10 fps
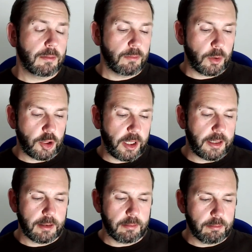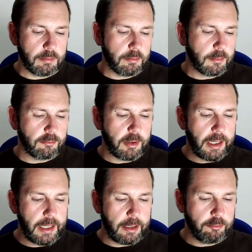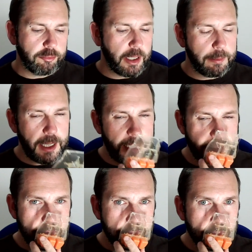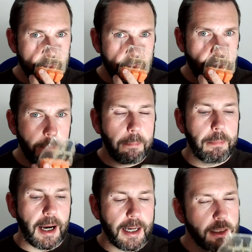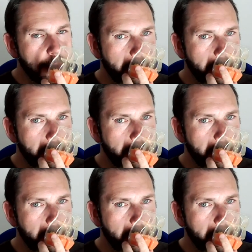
which is really, really bad. But